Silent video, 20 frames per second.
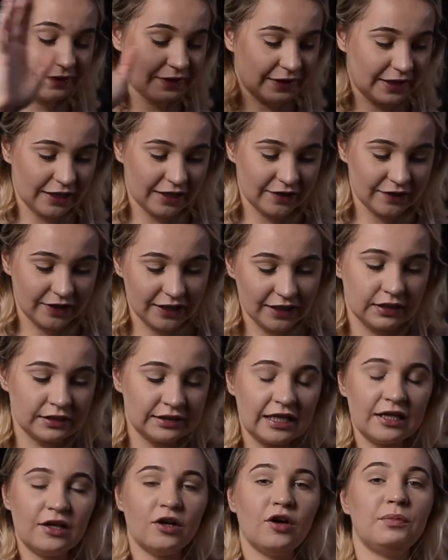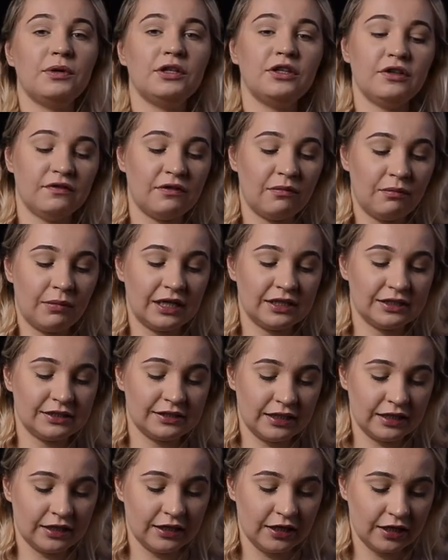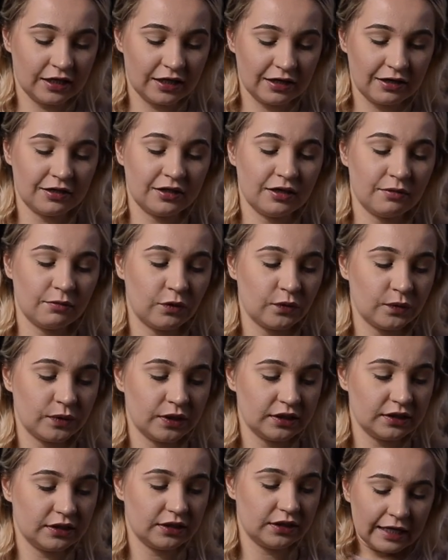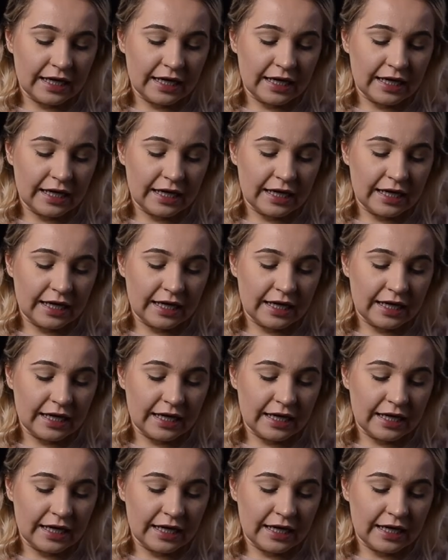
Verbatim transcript: Anyway, it's a little bit of a mess in here at the moment.